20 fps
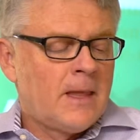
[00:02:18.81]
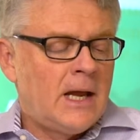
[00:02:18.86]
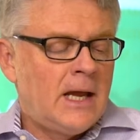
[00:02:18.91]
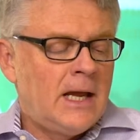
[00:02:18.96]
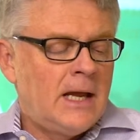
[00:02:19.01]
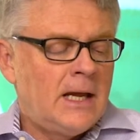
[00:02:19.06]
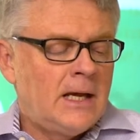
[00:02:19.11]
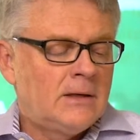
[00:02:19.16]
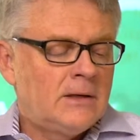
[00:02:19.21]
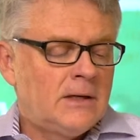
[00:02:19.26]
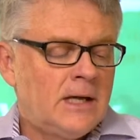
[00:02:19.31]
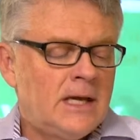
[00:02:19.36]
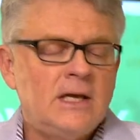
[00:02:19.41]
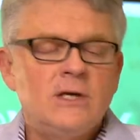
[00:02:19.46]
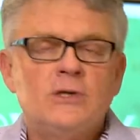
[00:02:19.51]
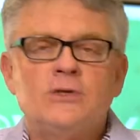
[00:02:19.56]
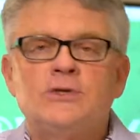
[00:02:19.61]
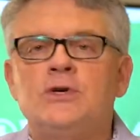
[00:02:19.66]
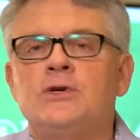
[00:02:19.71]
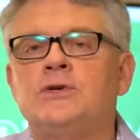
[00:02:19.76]
And
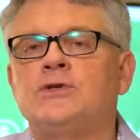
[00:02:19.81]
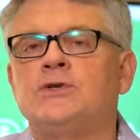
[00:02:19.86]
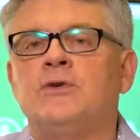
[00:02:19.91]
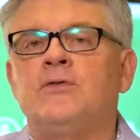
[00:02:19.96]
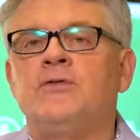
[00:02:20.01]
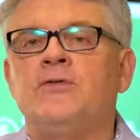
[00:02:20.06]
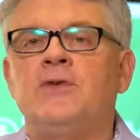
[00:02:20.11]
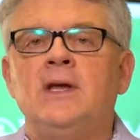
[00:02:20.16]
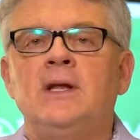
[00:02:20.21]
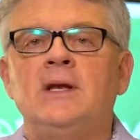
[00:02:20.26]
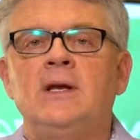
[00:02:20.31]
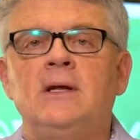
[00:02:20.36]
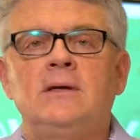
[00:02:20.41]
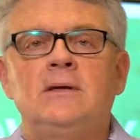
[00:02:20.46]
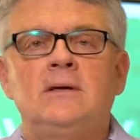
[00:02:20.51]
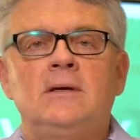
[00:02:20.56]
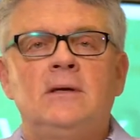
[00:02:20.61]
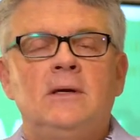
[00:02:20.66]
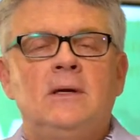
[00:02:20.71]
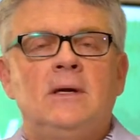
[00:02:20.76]
he has just
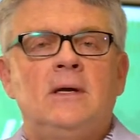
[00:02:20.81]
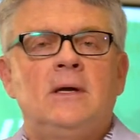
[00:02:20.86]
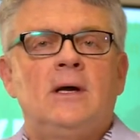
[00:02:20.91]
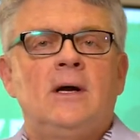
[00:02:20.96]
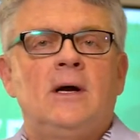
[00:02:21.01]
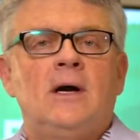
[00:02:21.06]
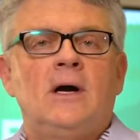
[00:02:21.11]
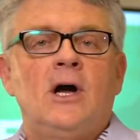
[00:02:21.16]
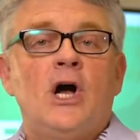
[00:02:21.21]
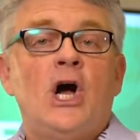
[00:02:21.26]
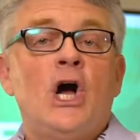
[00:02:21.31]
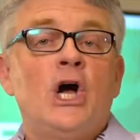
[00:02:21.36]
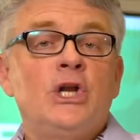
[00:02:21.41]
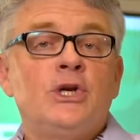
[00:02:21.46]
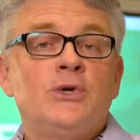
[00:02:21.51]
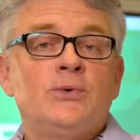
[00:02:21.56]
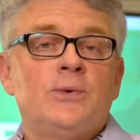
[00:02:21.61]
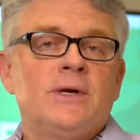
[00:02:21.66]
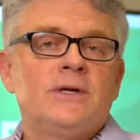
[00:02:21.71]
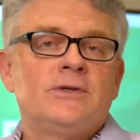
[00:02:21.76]
defeated
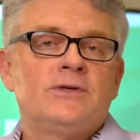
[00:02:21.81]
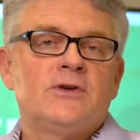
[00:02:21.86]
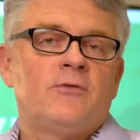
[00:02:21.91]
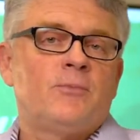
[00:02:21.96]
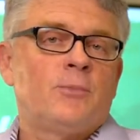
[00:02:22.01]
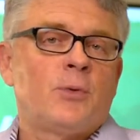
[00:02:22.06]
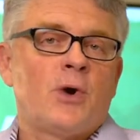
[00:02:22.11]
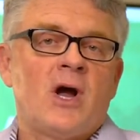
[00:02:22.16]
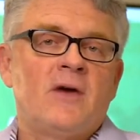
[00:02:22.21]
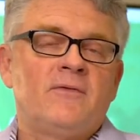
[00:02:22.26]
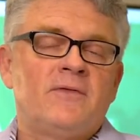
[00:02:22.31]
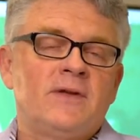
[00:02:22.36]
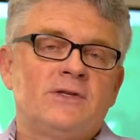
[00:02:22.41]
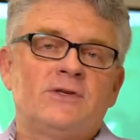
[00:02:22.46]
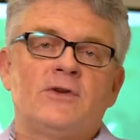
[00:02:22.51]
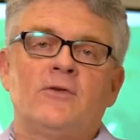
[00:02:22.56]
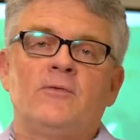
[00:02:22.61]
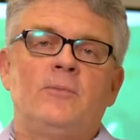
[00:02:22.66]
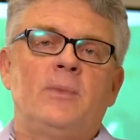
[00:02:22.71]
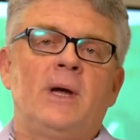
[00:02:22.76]
hundreds of
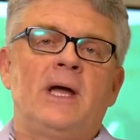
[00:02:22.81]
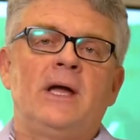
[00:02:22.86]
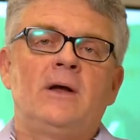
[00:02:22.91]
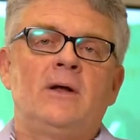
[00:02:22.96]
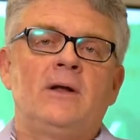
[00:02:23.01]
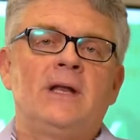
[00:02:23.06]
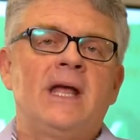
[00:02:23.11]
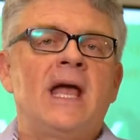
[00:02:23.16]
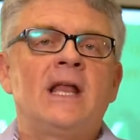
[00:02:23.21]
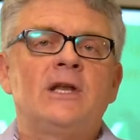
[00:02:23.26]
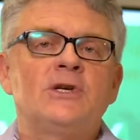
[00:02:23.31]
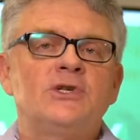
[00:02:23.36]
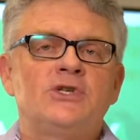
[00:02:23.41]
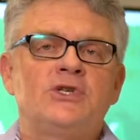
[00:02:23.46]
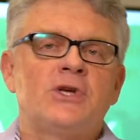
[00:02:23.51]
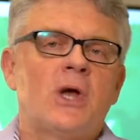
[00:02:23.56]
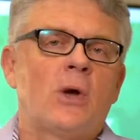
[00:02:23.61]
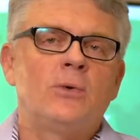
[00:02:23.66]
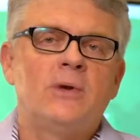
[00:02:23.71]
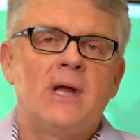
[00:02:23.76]
prophets of Baal. He had a
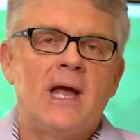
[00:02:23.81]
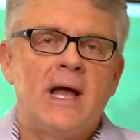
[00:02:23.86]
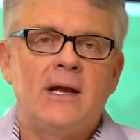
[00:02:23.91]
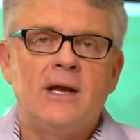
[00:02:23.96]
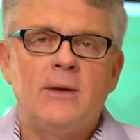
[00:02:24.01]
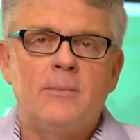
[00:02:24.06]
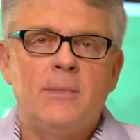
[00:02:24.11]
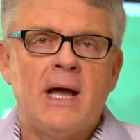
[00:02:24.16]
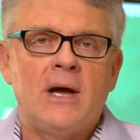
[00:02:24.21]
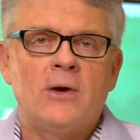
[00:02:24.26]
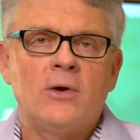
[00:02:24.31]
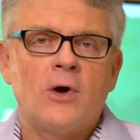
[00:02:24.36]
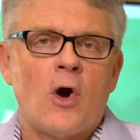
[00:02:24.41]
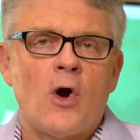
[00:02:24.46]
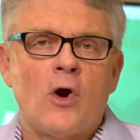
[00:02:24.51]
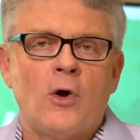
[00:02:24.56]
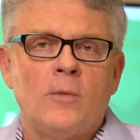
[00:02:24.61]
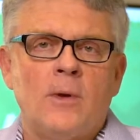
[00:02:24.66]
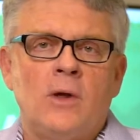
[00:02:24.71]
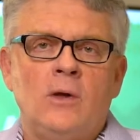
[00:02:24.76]
showdown at Mount
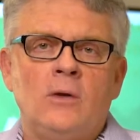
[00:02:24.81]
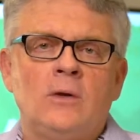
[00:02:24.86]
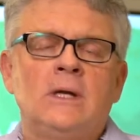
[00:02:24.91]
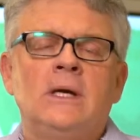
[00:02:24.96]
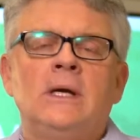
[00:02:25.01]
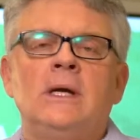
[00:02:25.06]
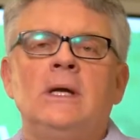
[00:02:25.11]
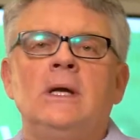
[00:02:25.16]
Carmel.